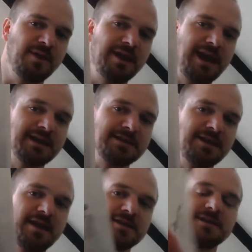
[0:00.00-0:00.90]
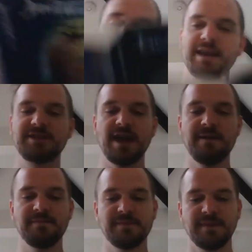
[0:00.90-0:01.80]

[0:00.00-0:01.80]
one-eyed Sergeant Major,